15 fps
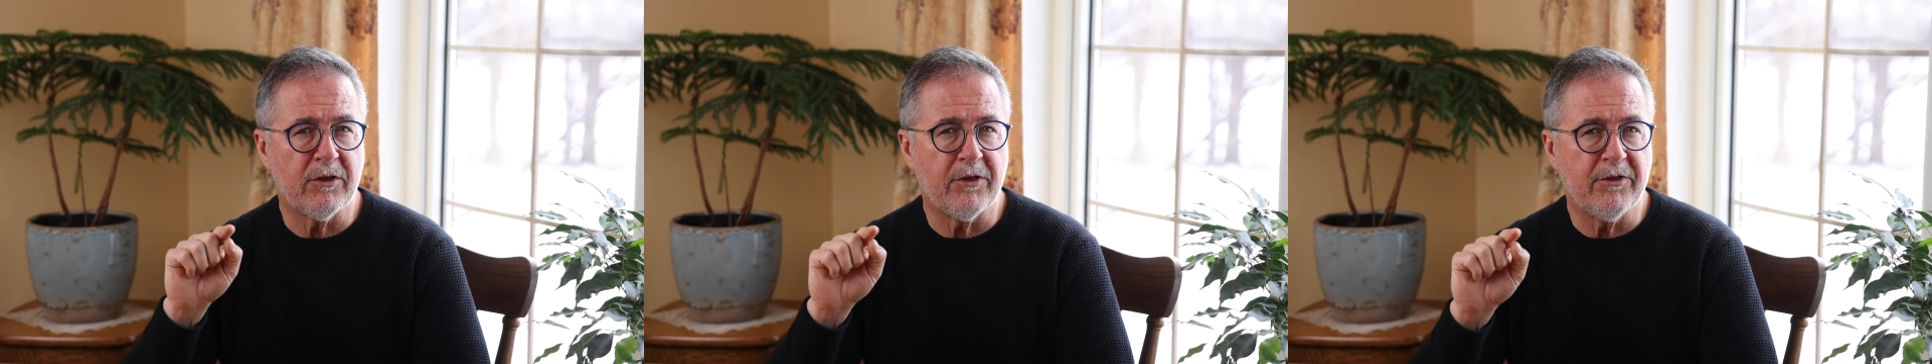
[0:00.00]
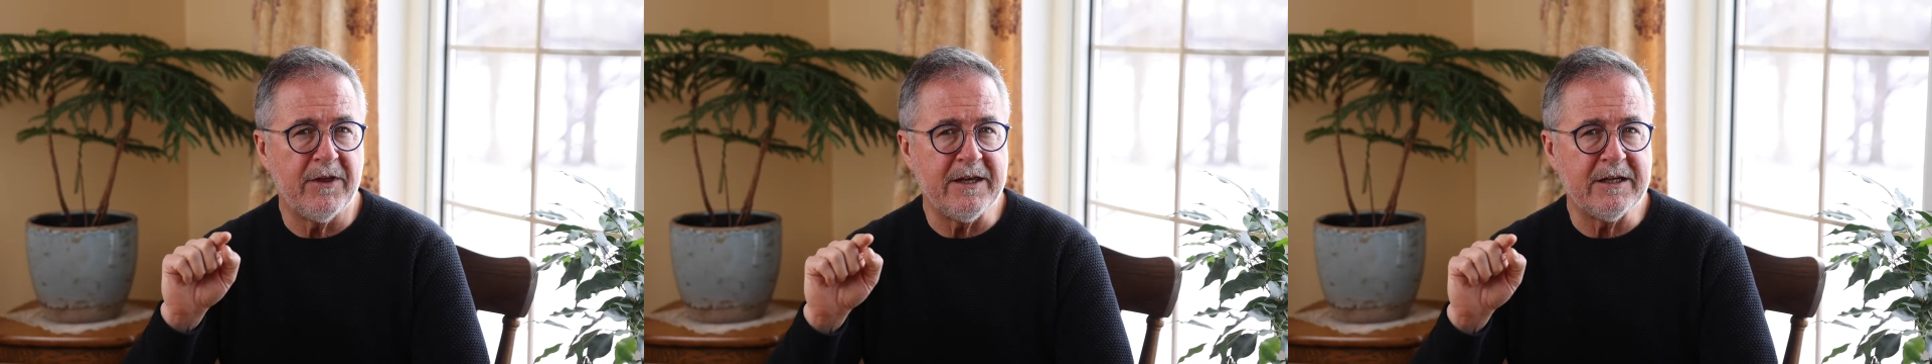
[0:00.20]

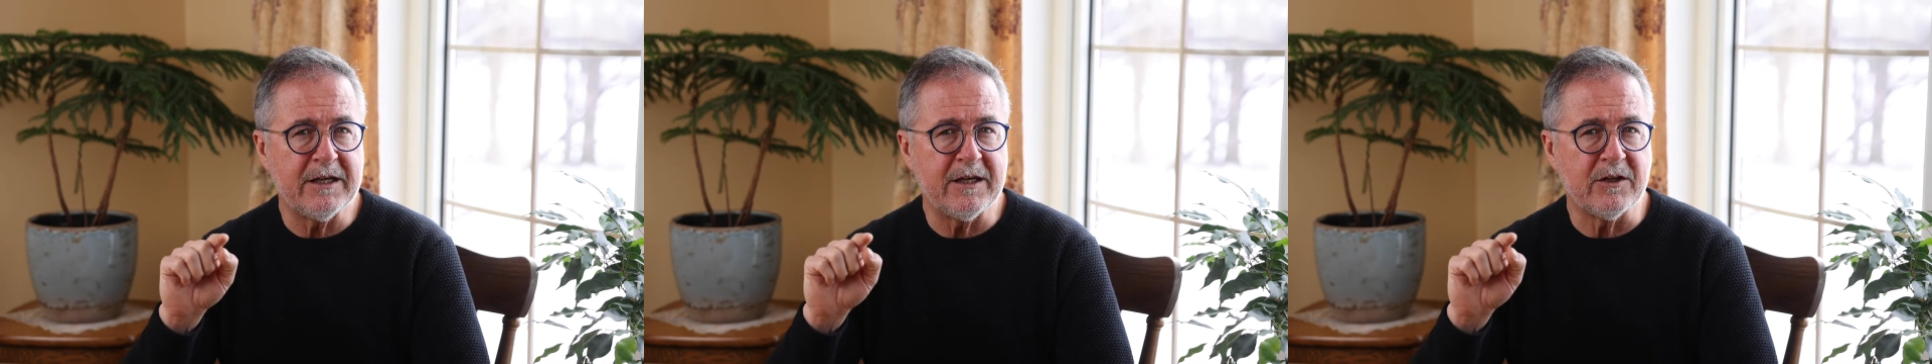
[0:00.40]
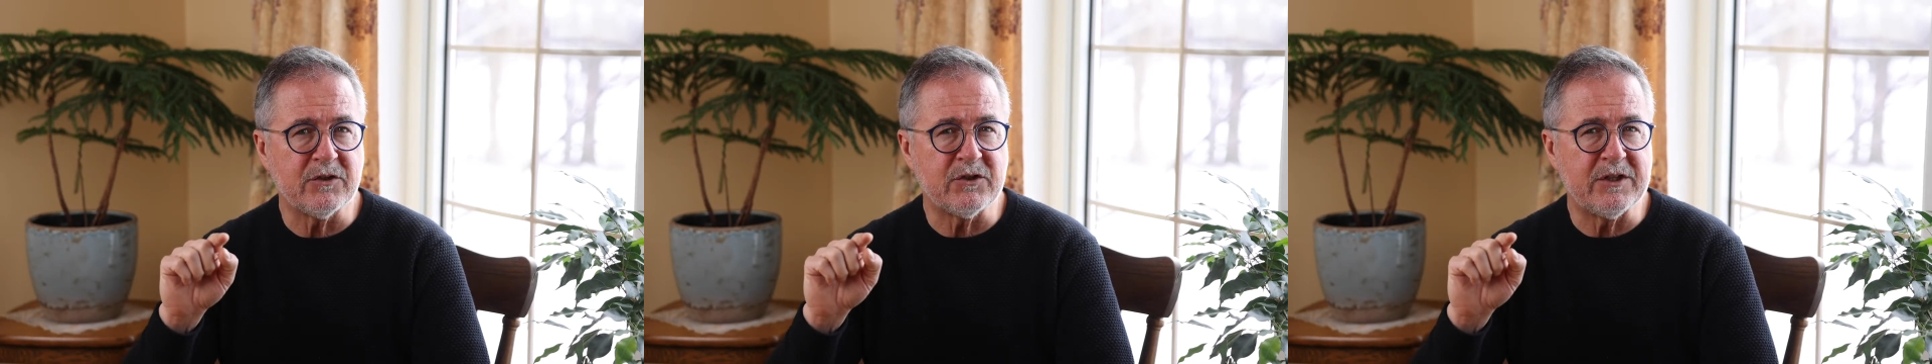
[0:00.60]

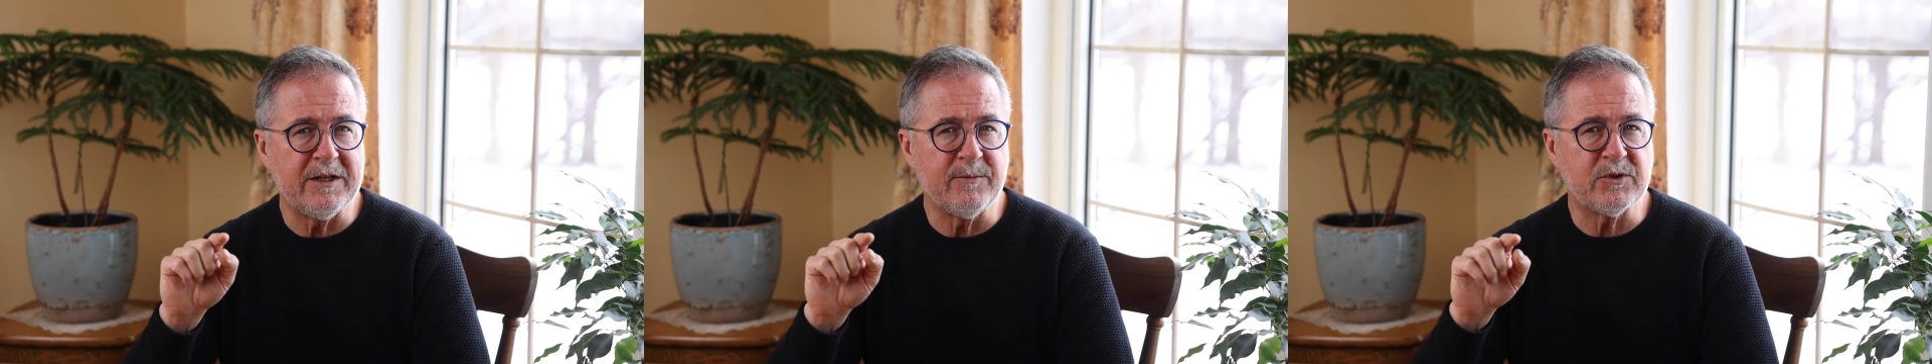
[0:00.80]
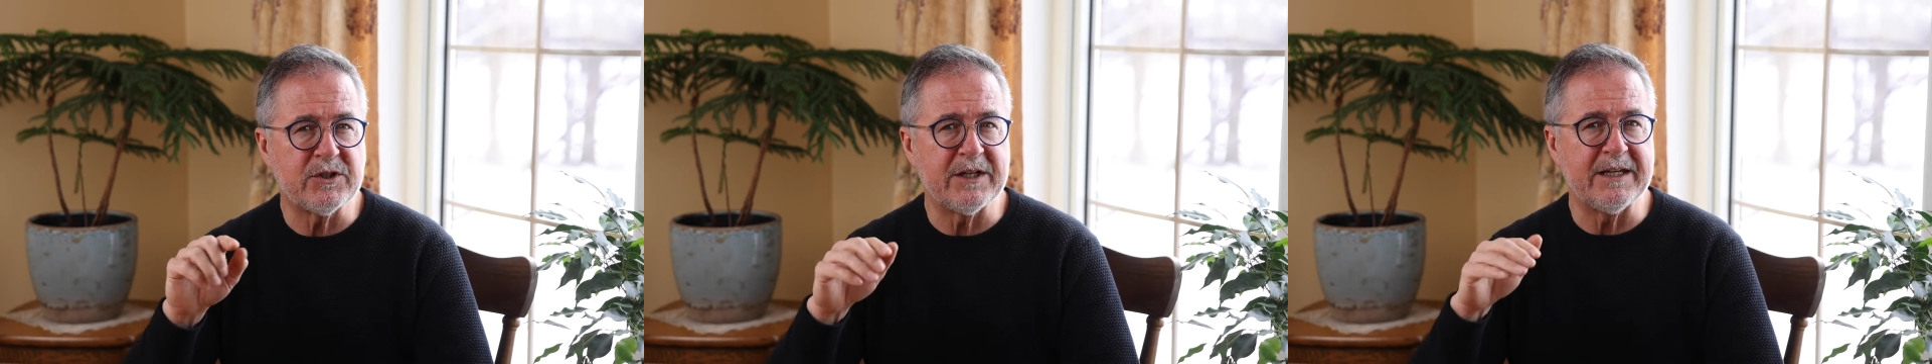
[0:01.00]
thinking
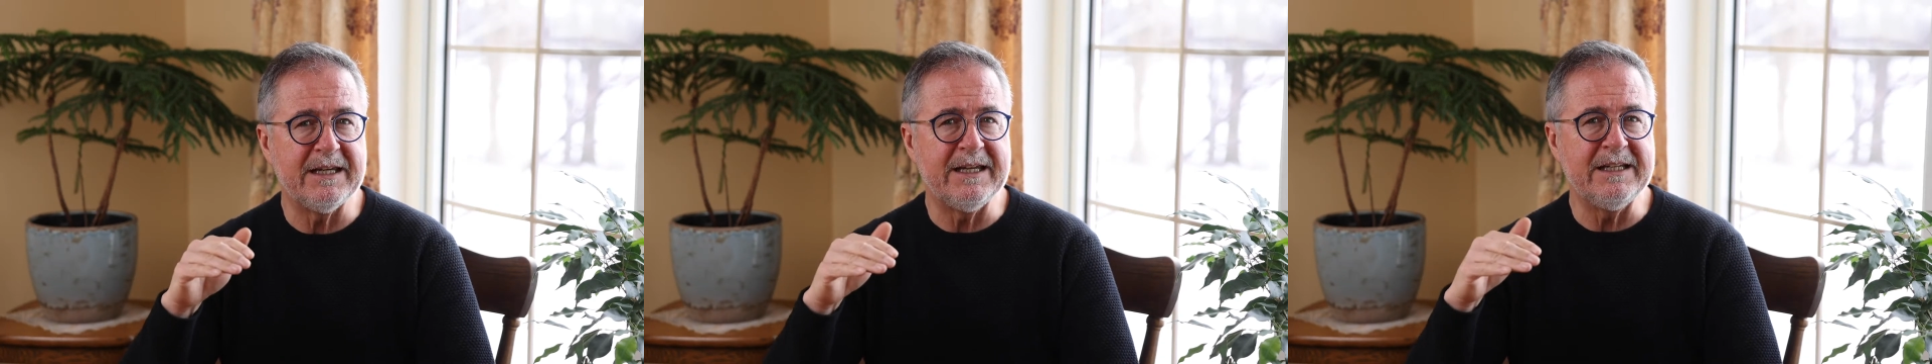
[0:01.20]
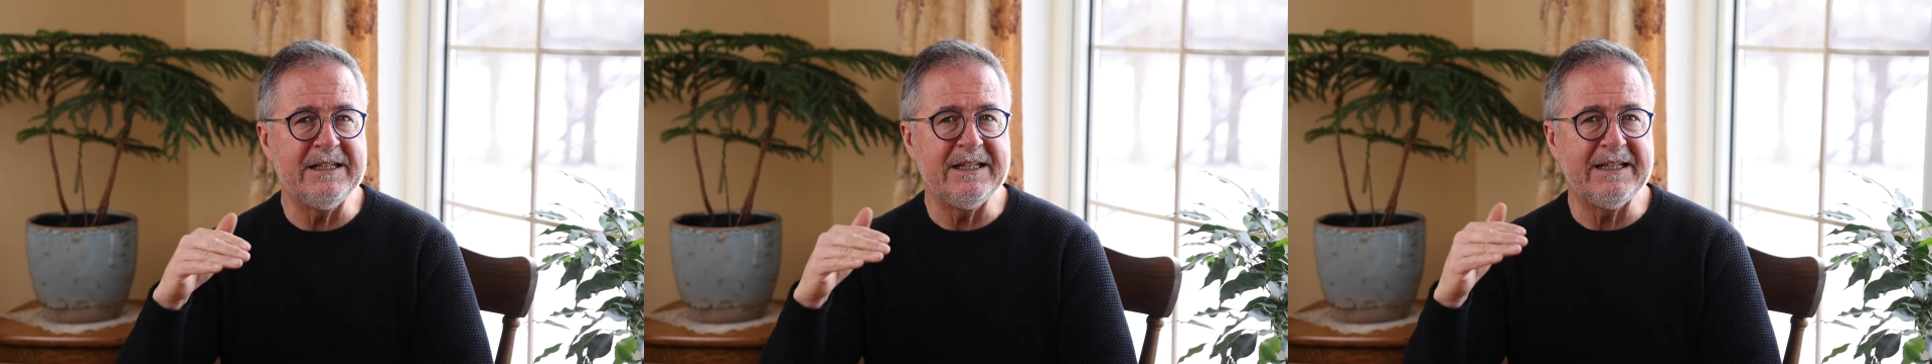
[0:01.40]
seems to
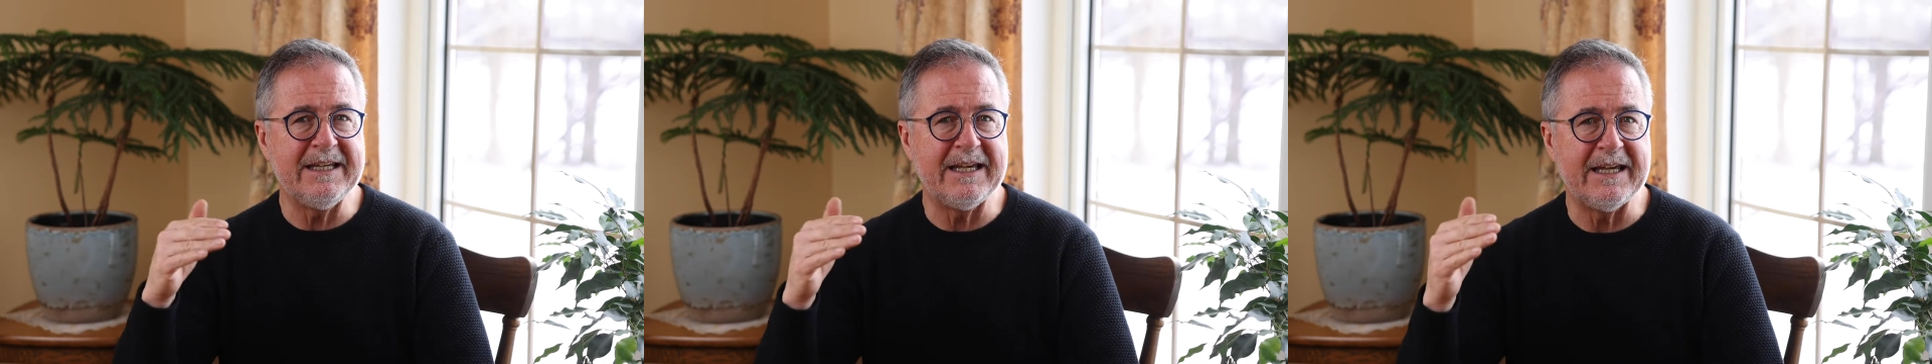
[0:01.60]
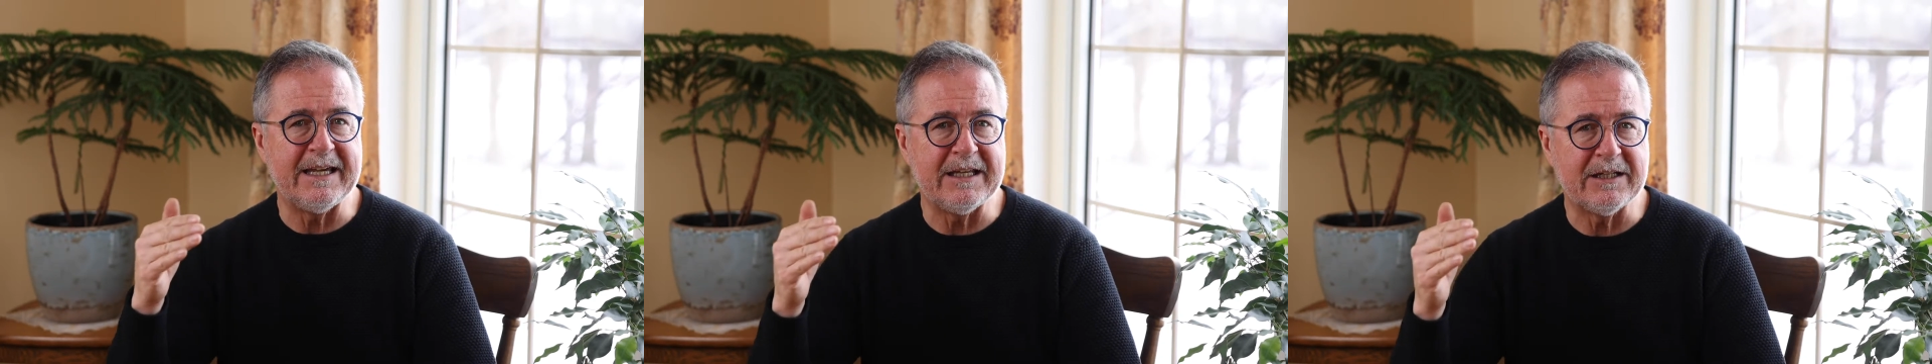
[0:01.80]

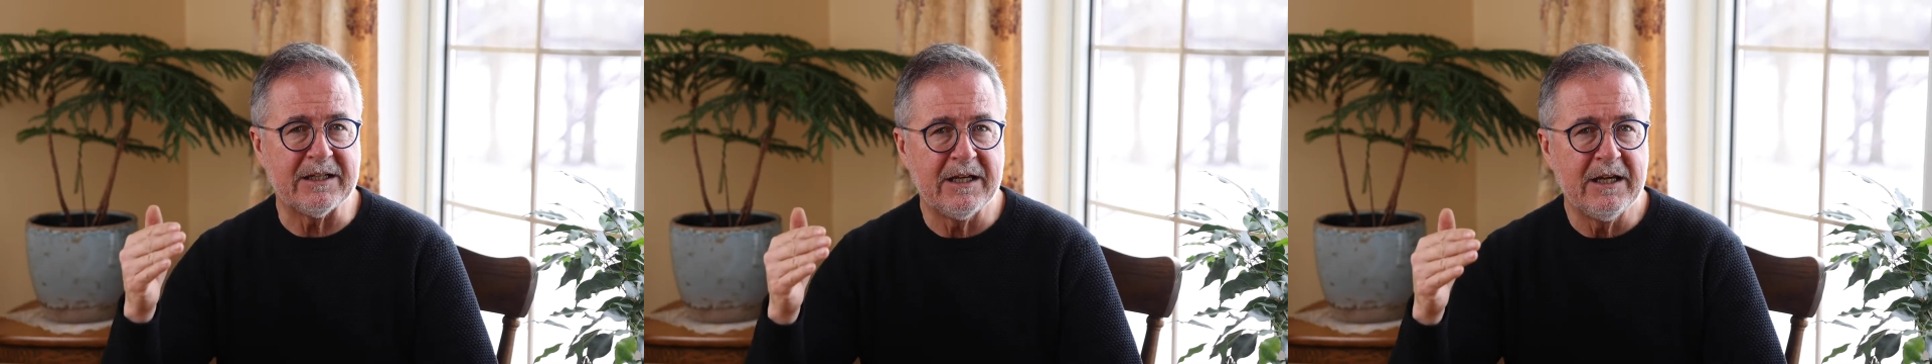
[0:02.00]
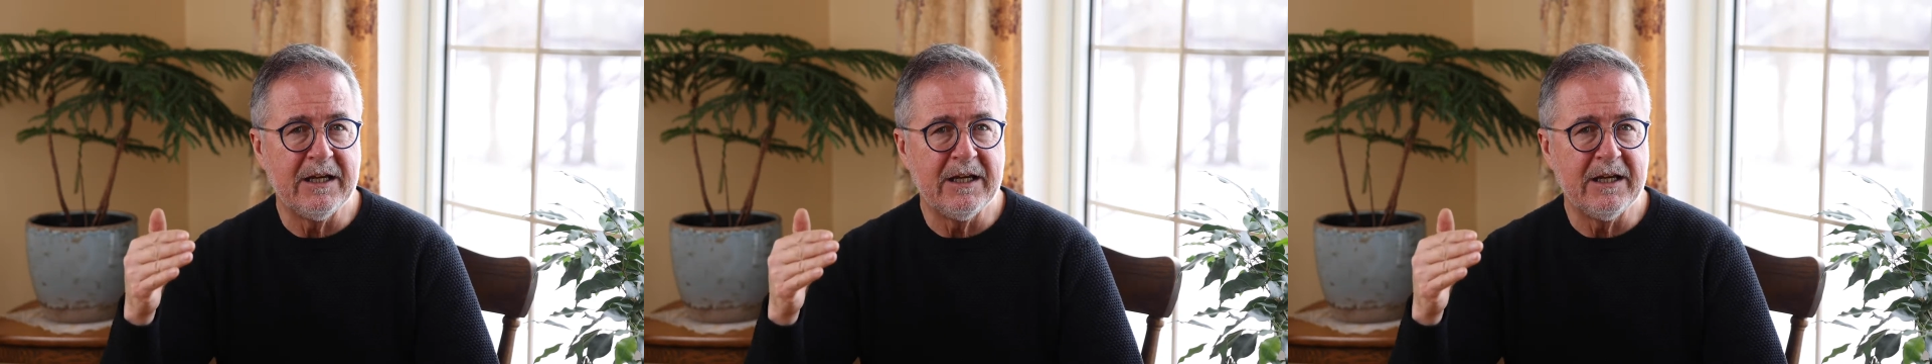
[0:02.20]
indicate